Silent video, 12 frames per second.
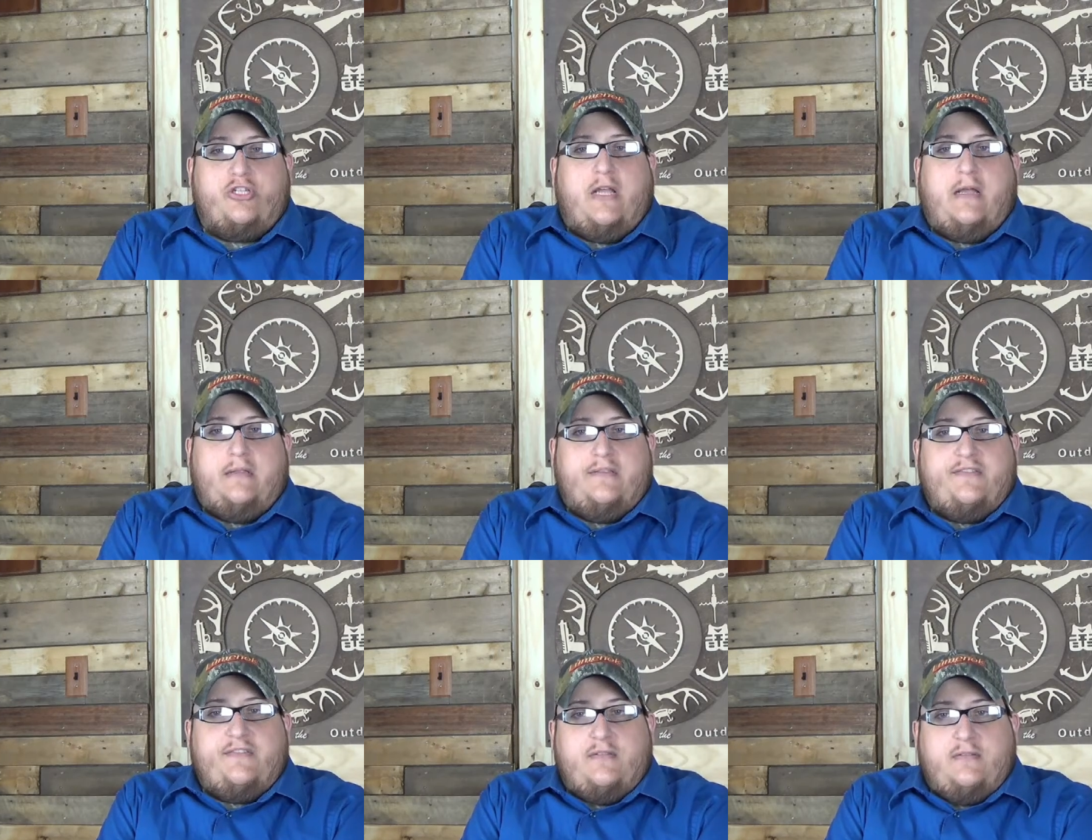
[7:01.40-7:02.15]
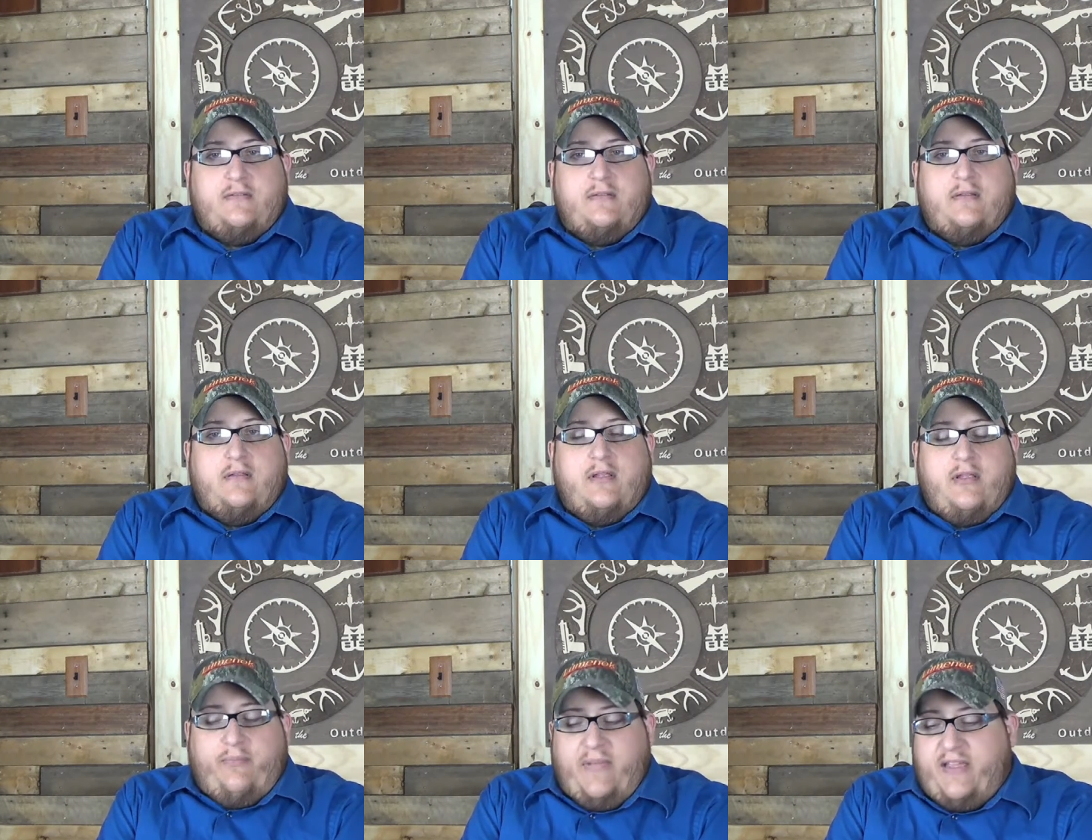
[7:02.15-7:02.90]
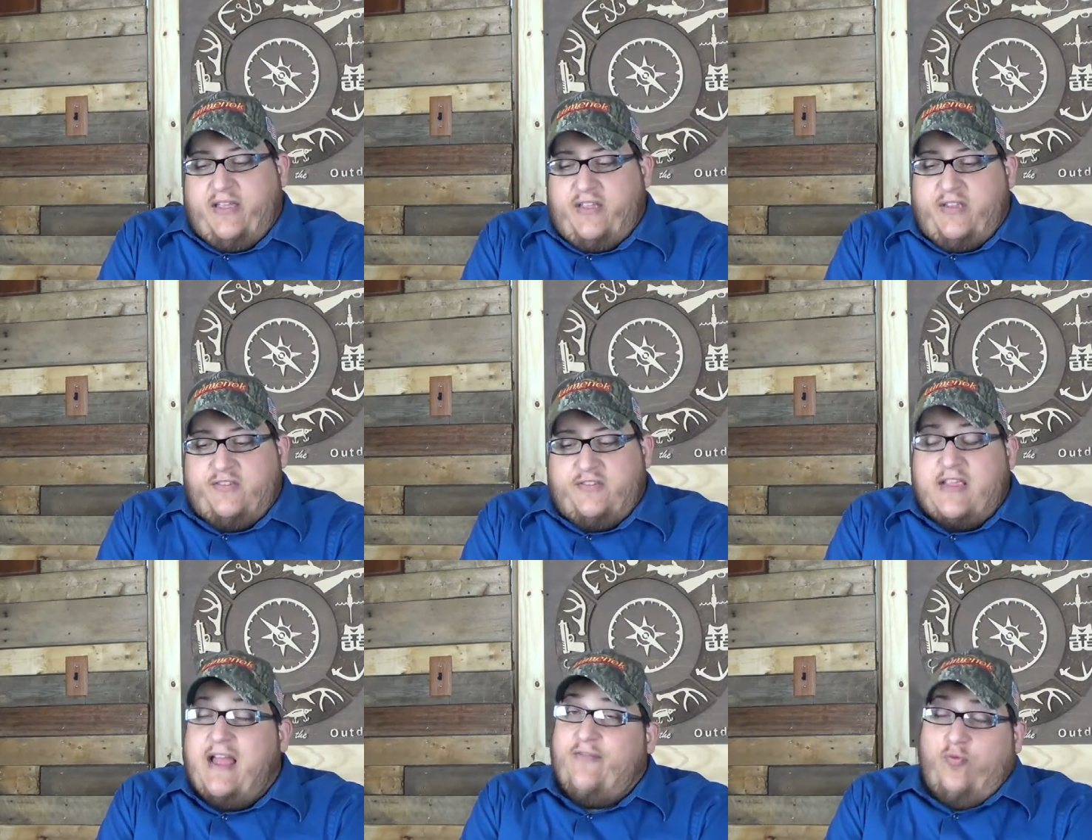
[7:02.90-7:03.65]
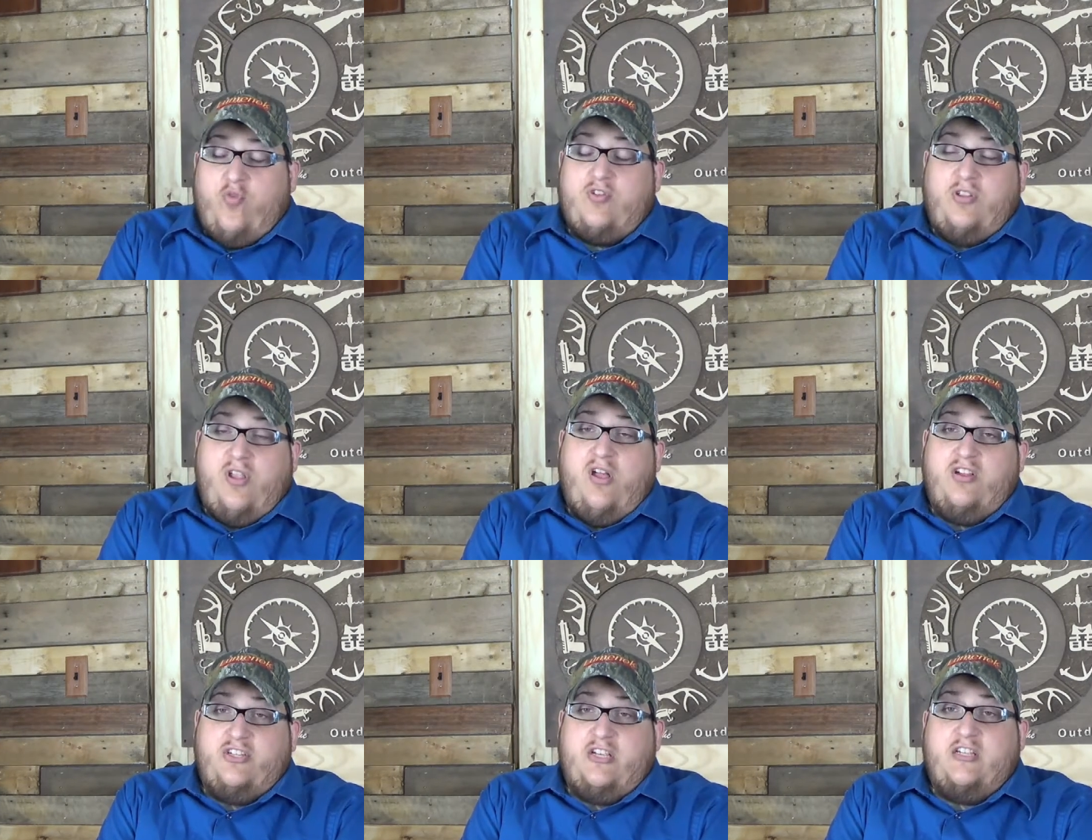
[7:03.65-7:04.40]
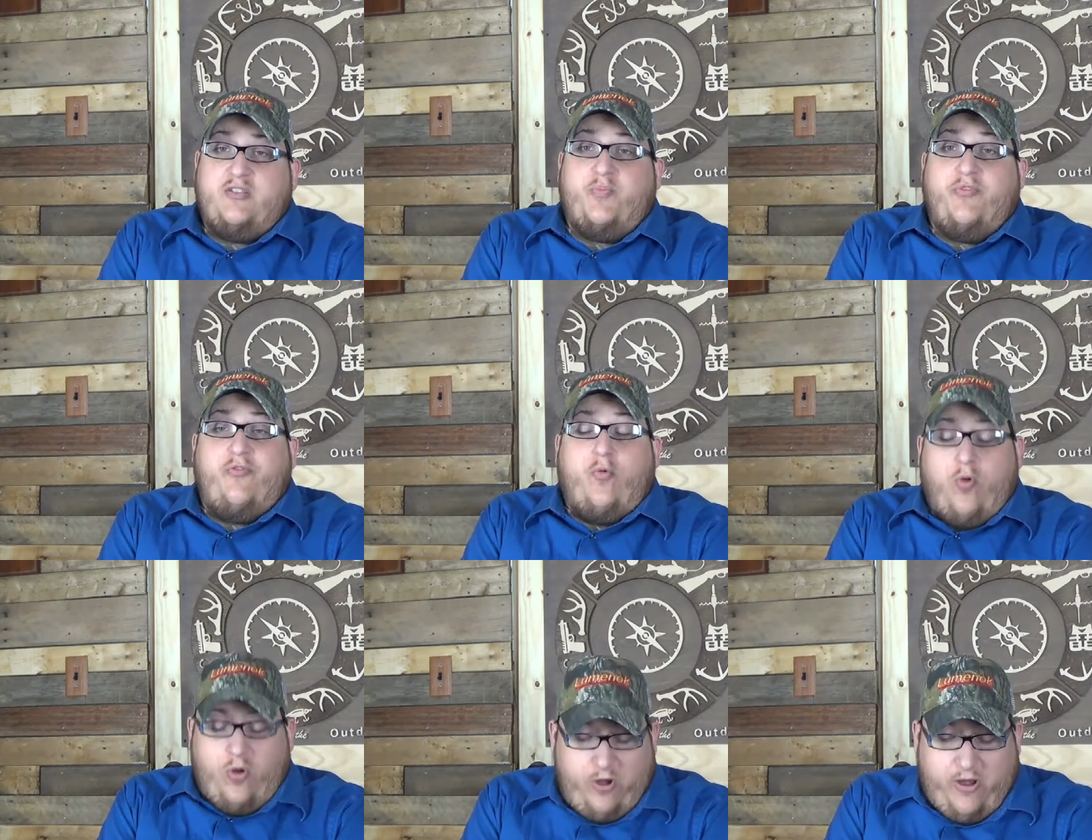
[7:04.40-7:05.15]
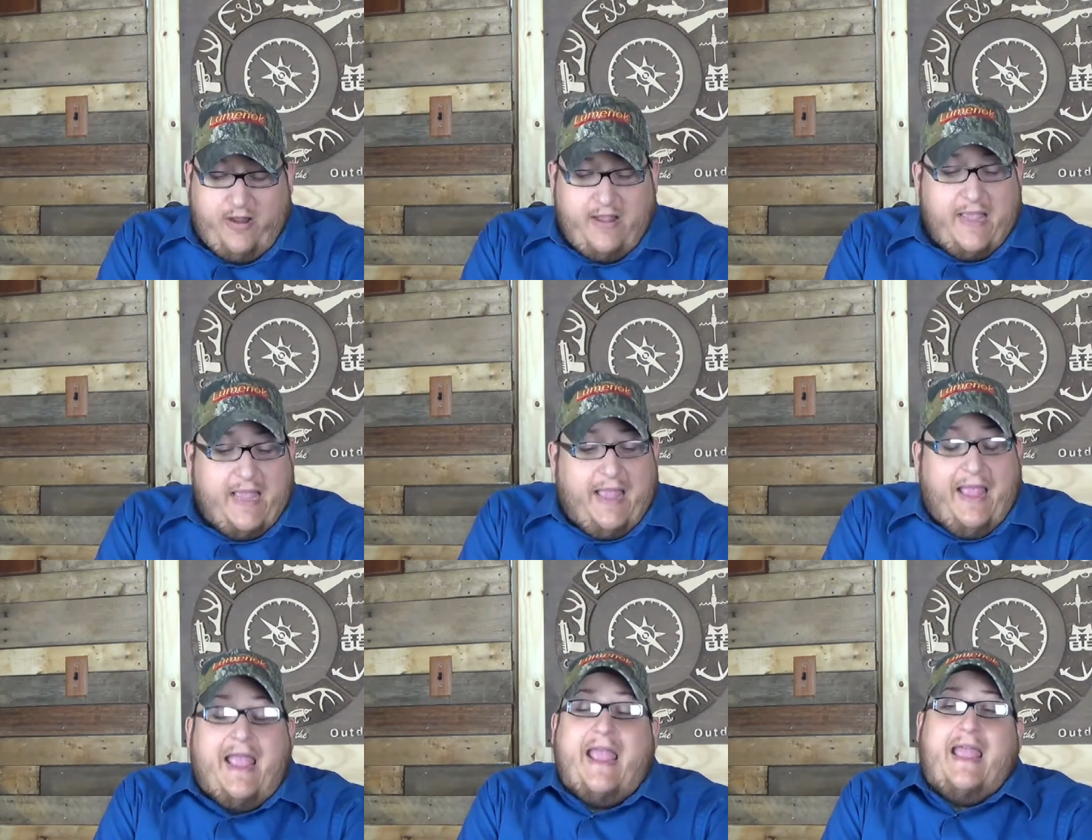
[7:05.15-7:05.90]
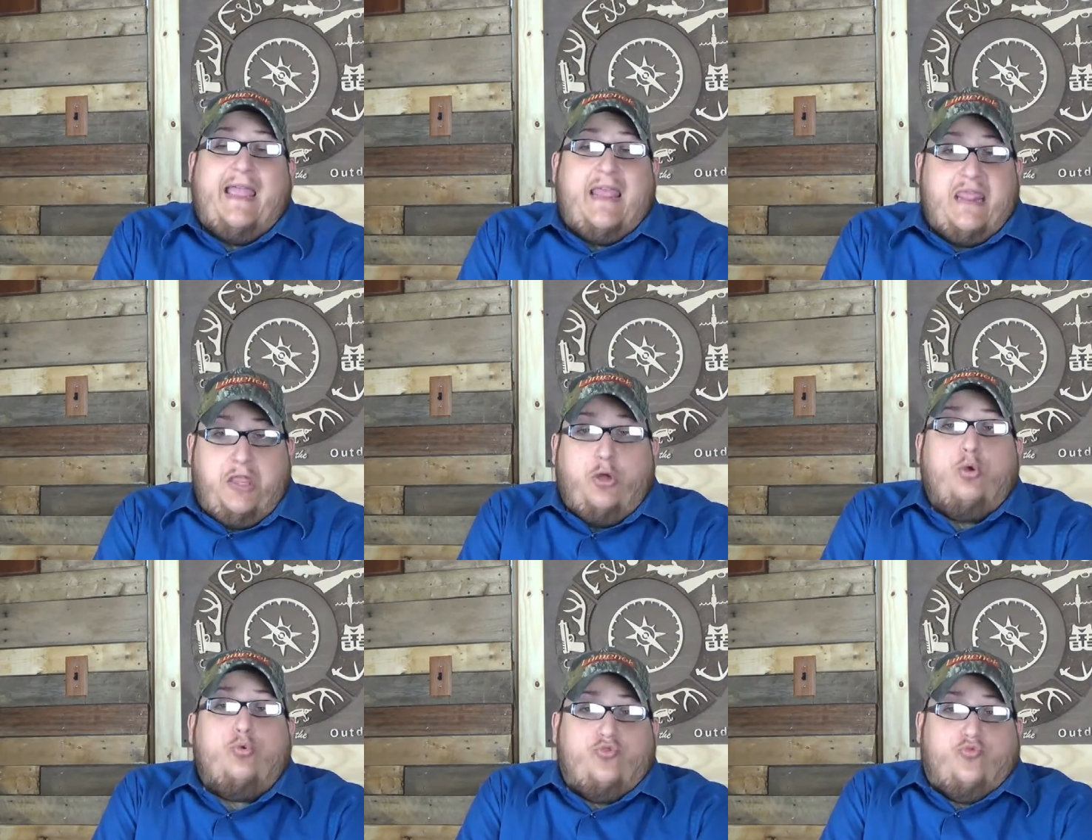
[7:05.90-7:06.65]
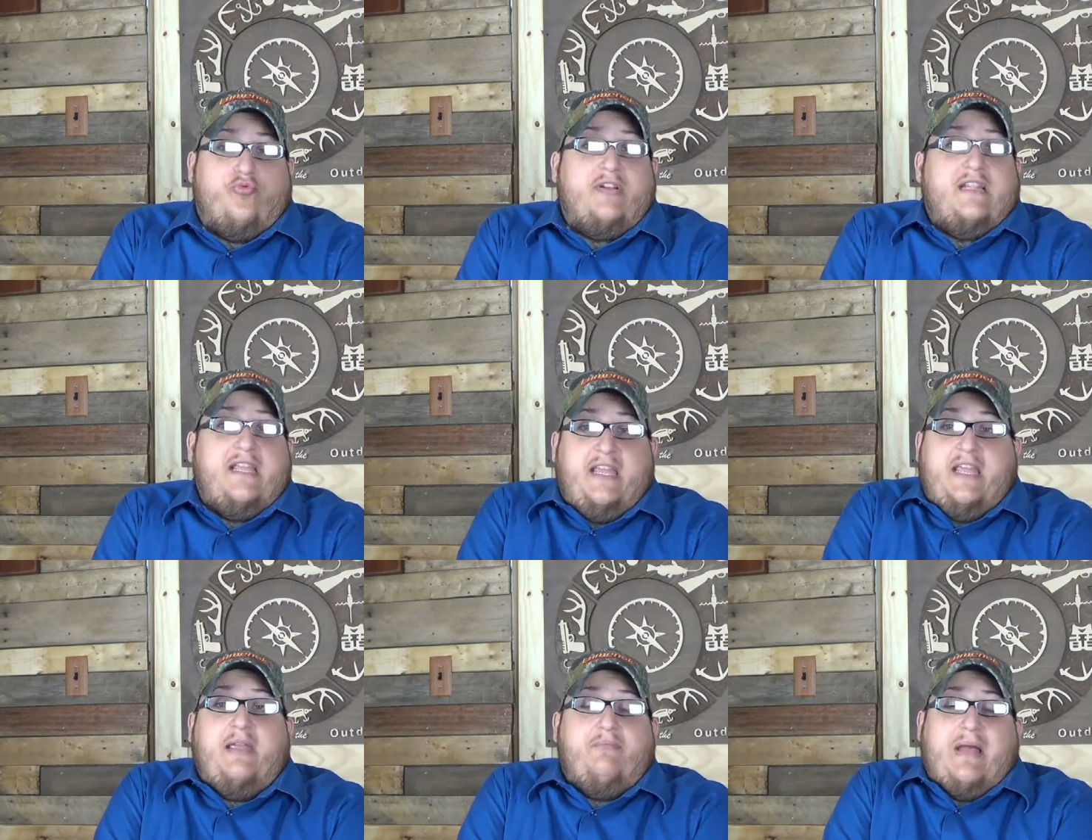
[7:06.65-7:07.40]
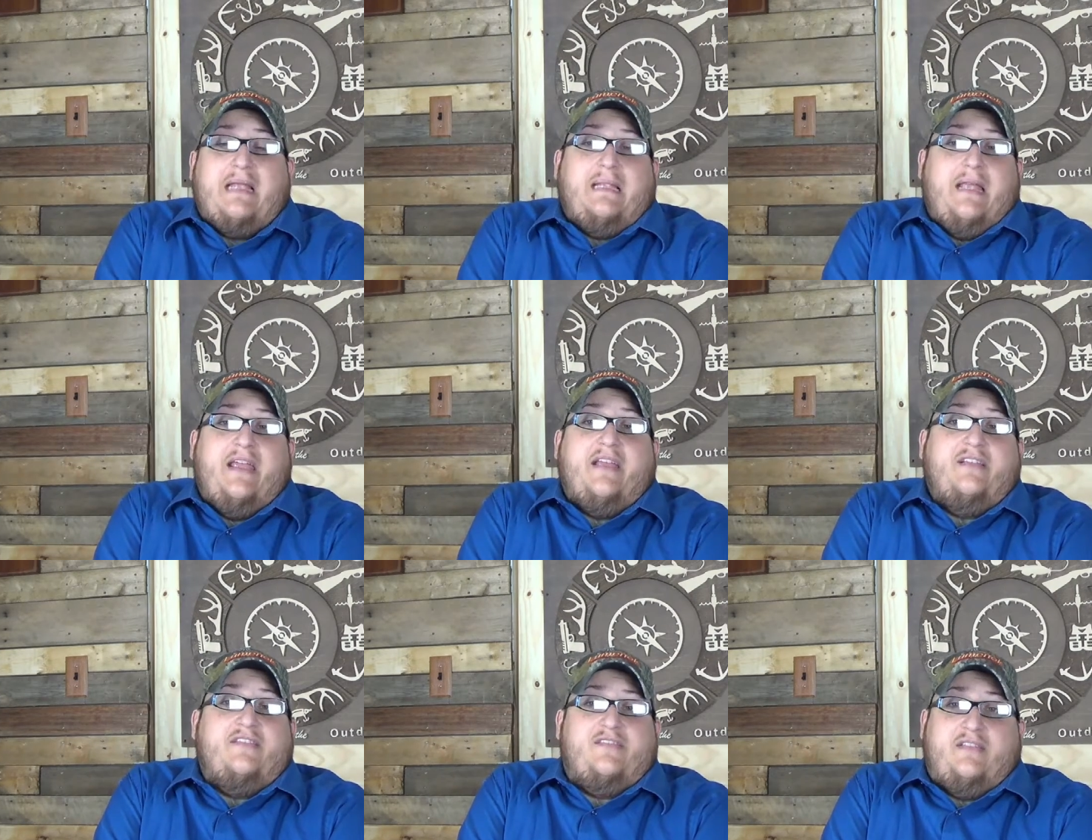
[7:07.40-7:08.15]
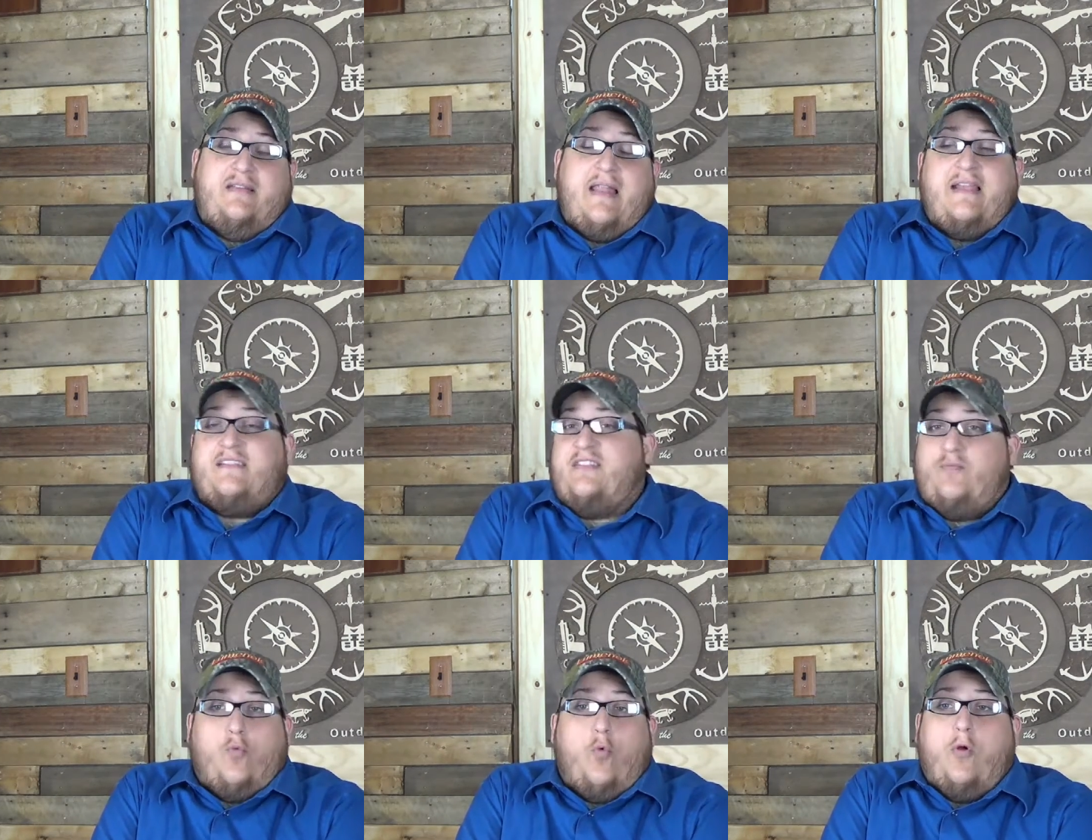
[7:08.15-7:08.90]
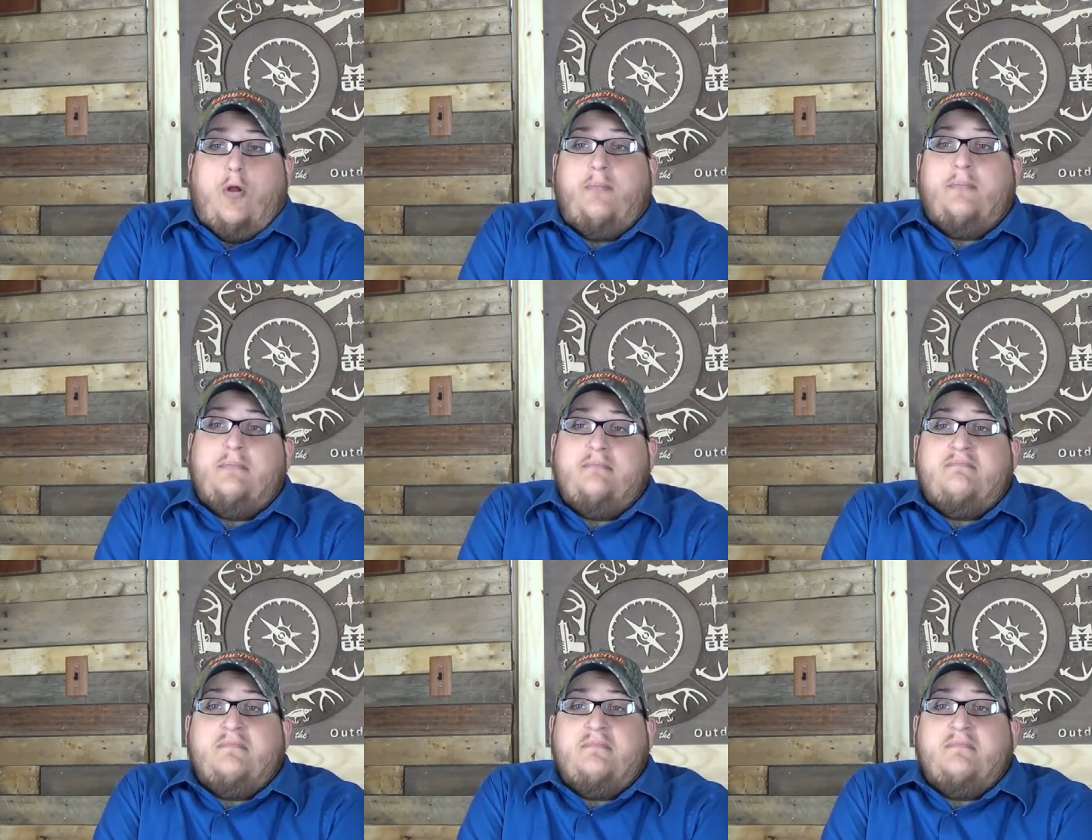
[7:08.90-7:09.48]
johns, because I've worn long johns before, and those really keep my legs nice and warm.